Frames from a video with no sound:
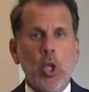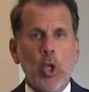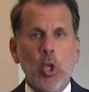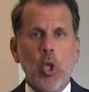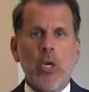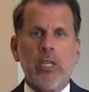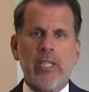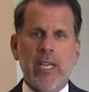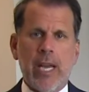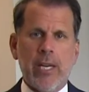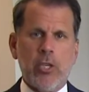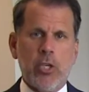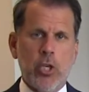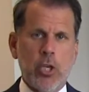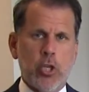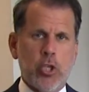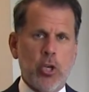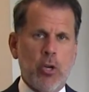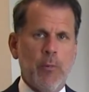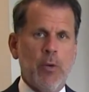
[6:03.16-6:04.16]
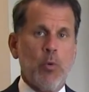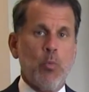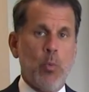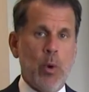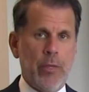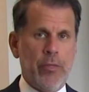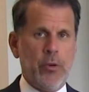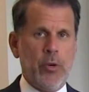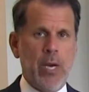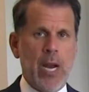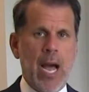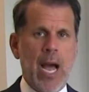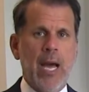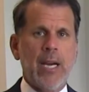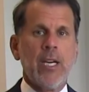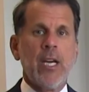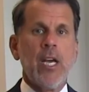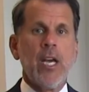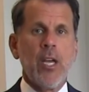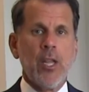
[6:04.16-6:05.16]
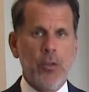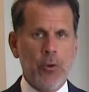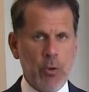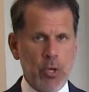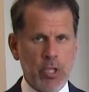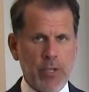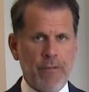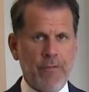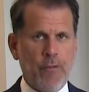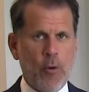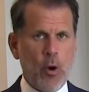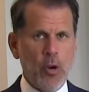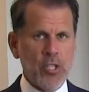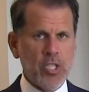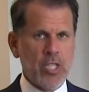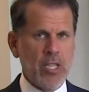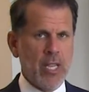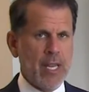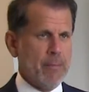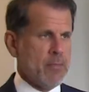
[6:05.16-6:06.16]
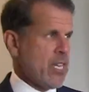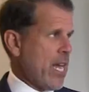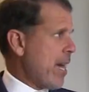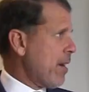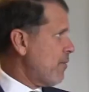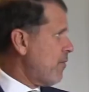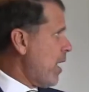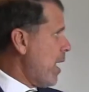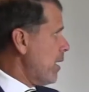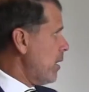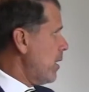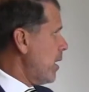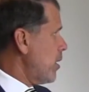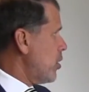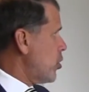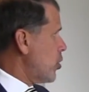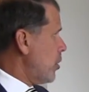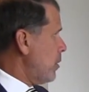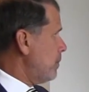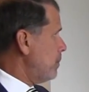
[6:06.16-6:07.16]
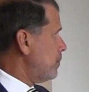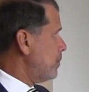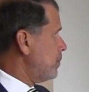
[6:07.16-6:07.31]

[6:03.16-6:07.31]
looked at to determine whether or not there is a False Claims Act violation.